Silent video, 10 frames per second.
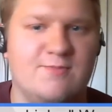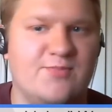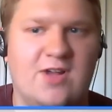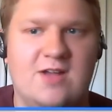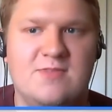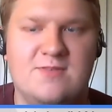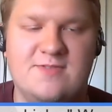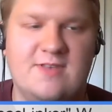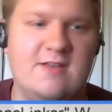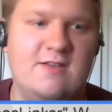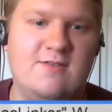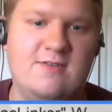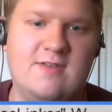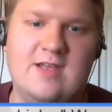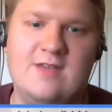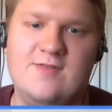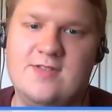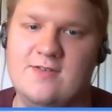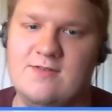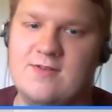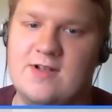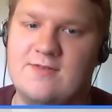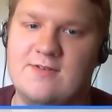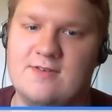problems that I used to have on the old driver.